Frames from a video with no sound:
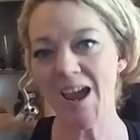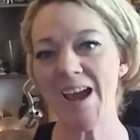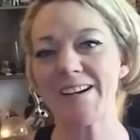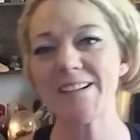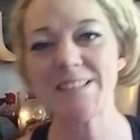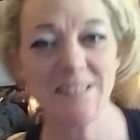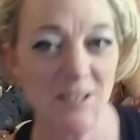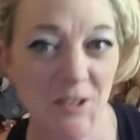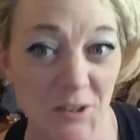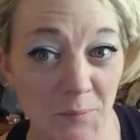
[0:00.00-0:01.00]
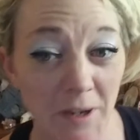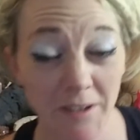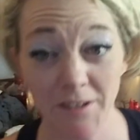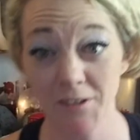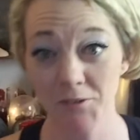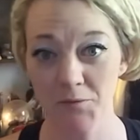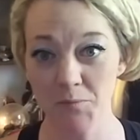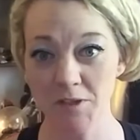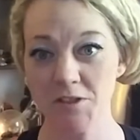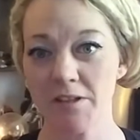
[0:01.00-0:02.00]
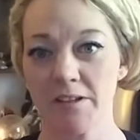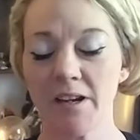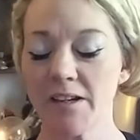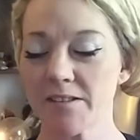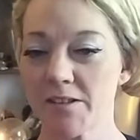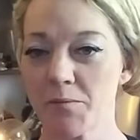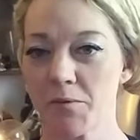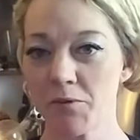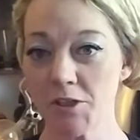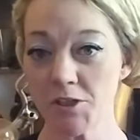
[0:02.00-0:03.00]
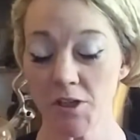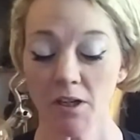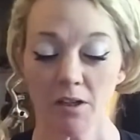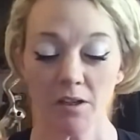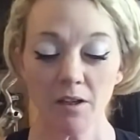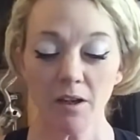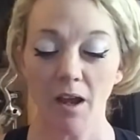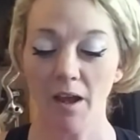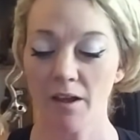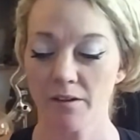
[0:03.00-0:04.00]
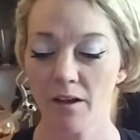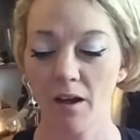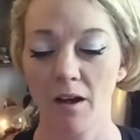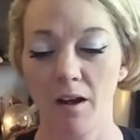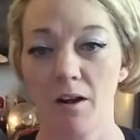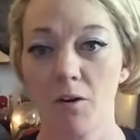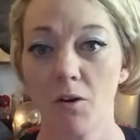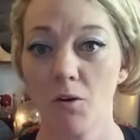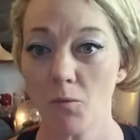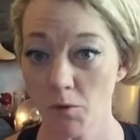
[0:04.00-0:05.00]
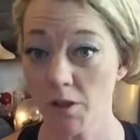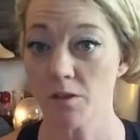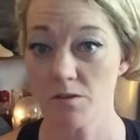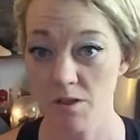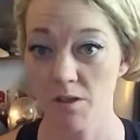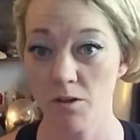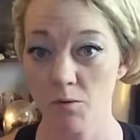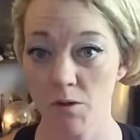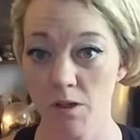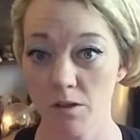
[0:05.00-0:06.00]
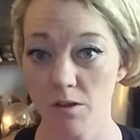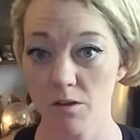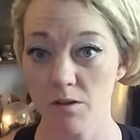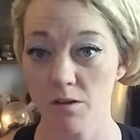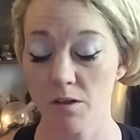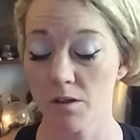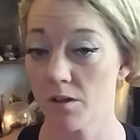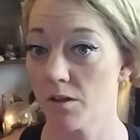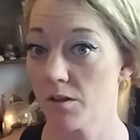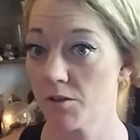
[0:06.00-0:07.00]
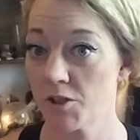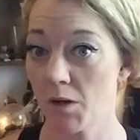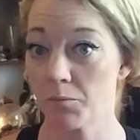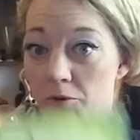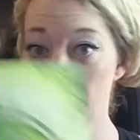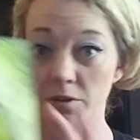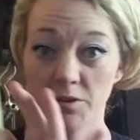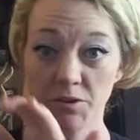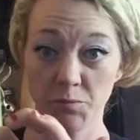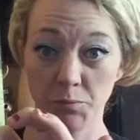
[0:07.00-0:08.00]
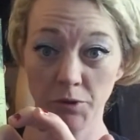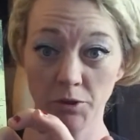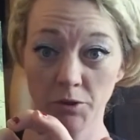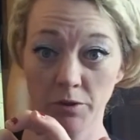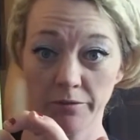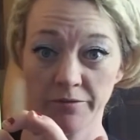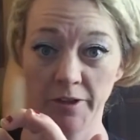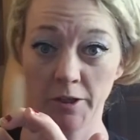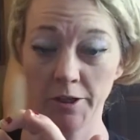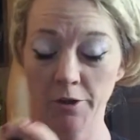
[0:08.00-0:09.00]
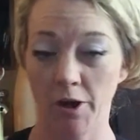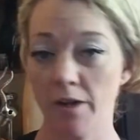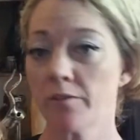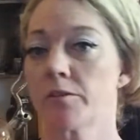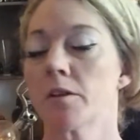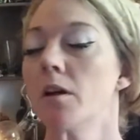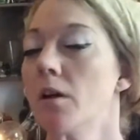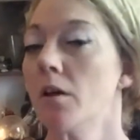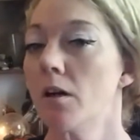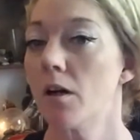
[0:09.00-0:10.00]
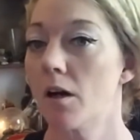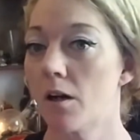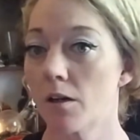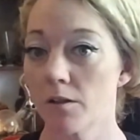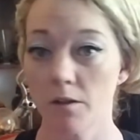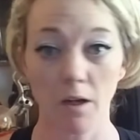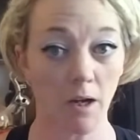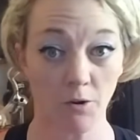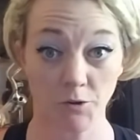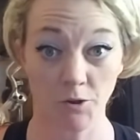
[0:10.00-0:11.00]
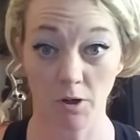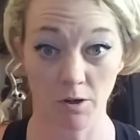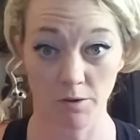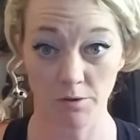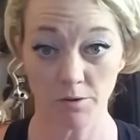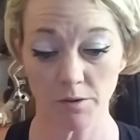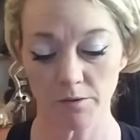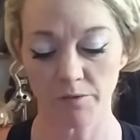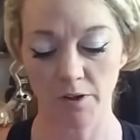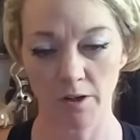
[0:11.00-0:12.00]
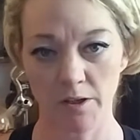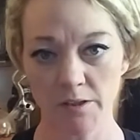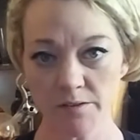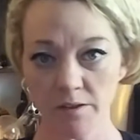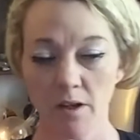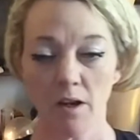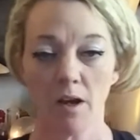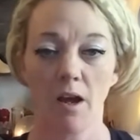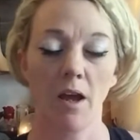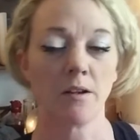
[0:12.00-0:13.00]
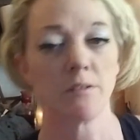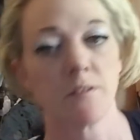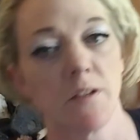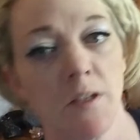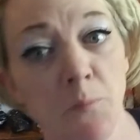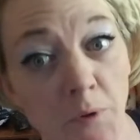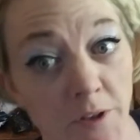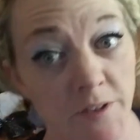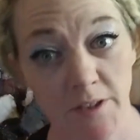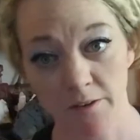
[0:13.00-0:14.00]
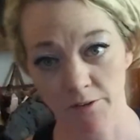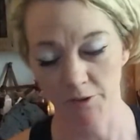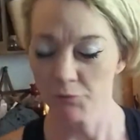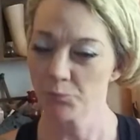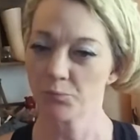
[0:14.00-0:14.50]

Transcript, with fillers: Hi guys, you're back here with me, Jen the Taxidermy Witch, and uh, we're continuing the chapter in this book, Fairycraft, on how to honor the fairies, and in particular,